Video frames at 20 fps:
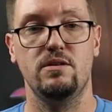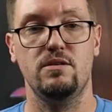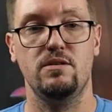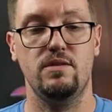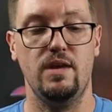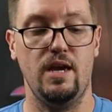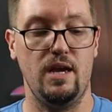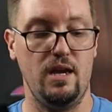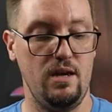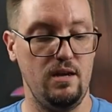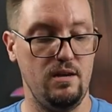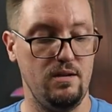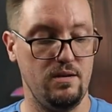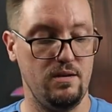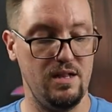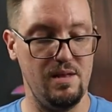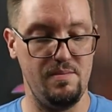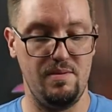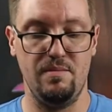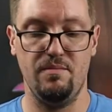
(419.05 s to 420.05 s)
They
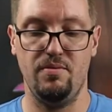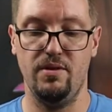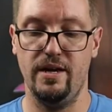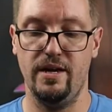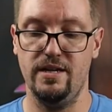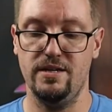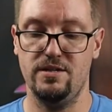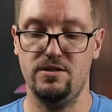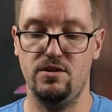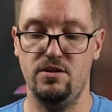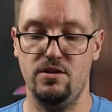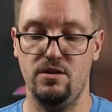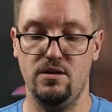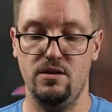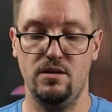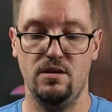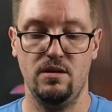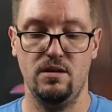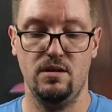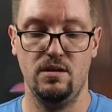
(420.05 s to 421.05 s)
clip in place to
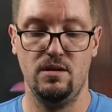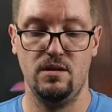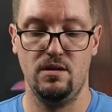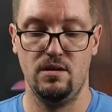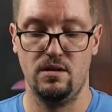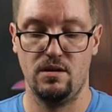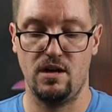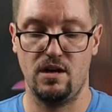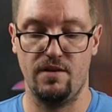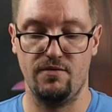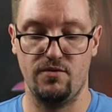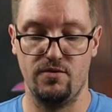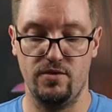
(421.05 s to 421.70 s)
cover